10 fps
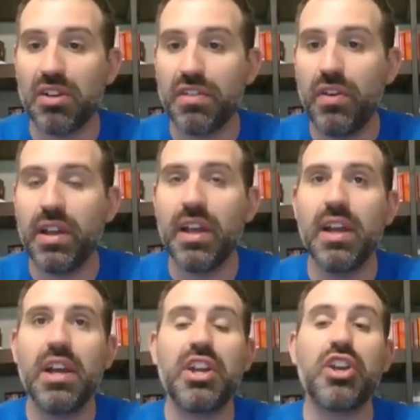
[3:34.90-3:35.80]
a foot.
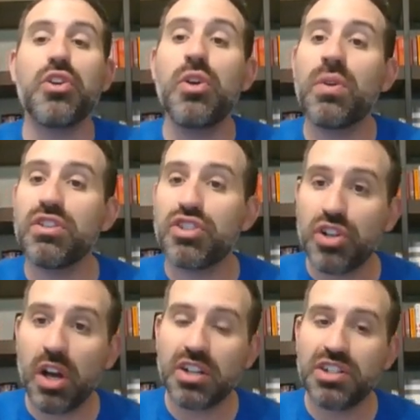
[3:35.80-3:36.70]
Your new
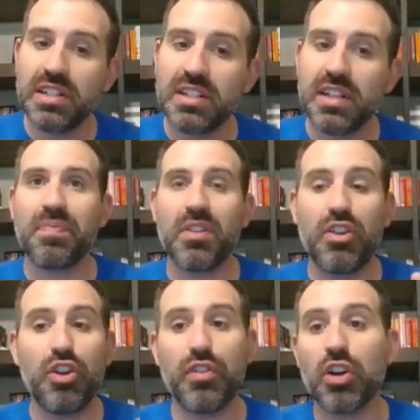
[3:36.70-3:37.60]
constructions,
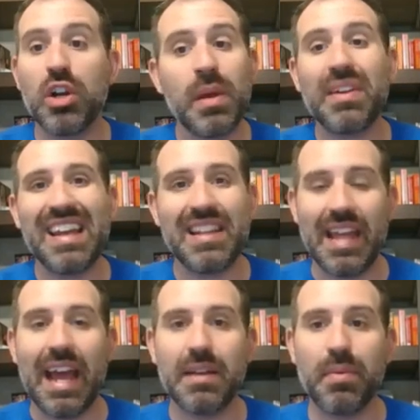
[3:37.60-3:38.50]
they're going to be able to get
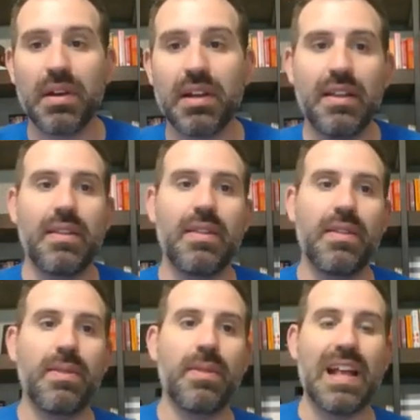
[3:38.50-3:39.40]
that because
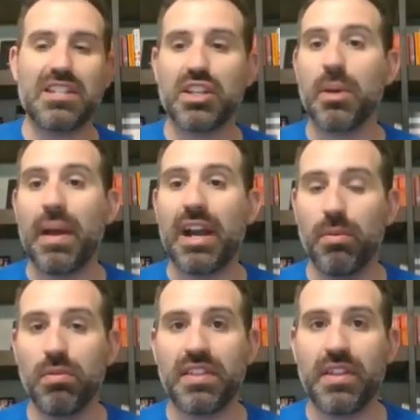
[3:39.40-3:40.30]
that's the
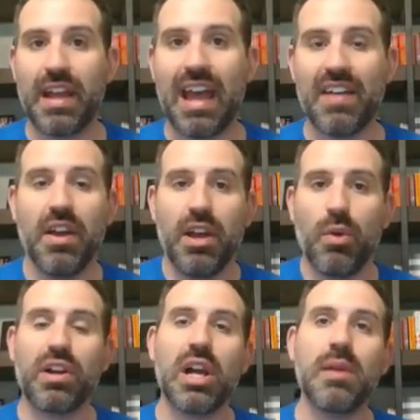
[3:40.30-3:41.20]
comparables that they have.
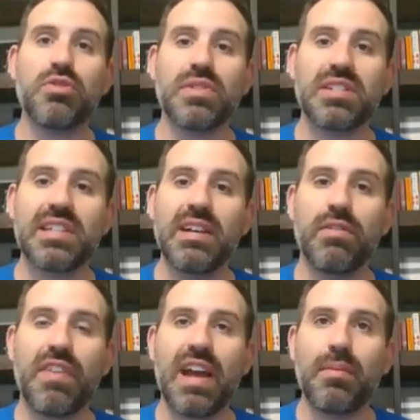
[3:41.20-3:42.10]
When it comes to a single
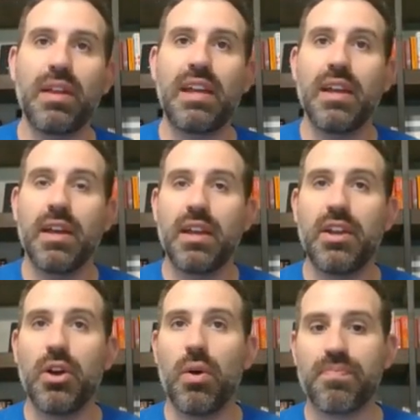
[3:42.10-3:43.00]
family,
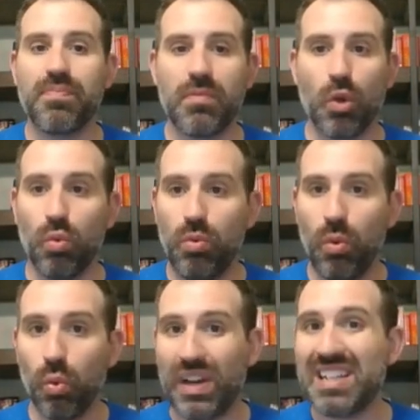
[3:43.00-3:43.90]

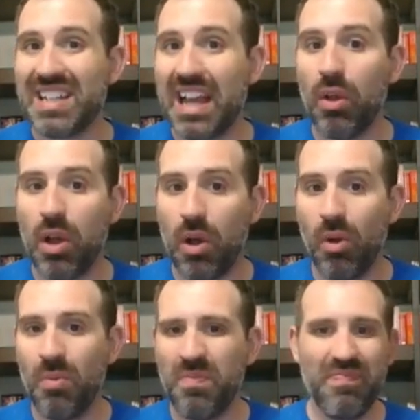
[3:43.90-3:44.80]
resale
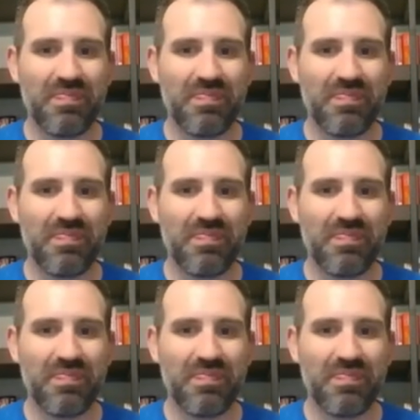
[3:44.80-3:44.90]
home,